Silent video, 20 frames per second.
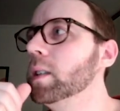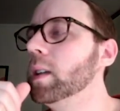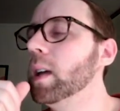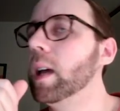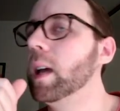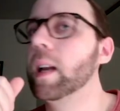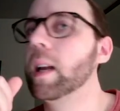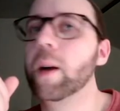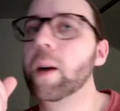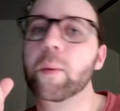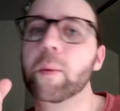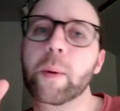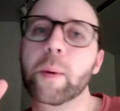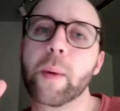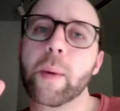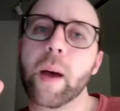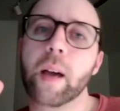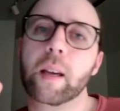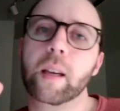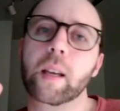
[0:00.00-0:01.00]
and I will be
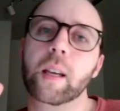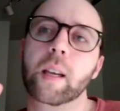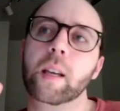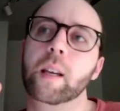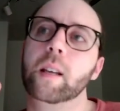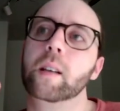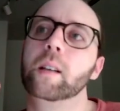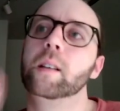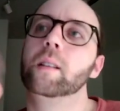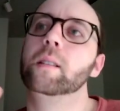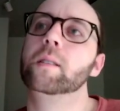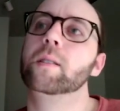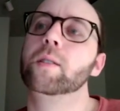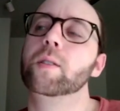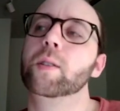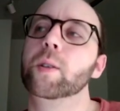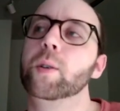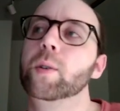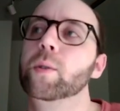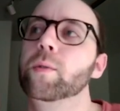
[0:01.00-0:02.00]
back again
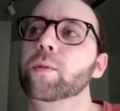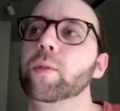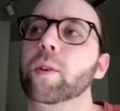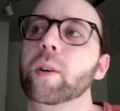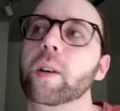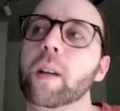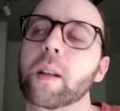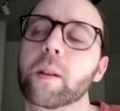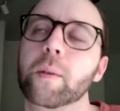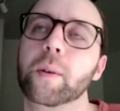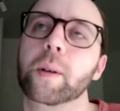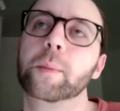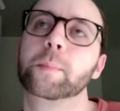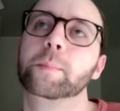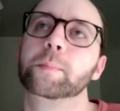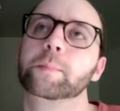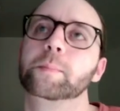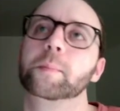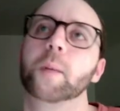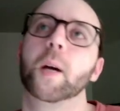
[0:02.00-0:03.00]
soon for another one.
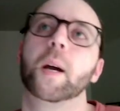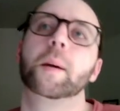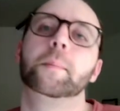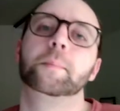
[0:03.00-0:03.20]
All right,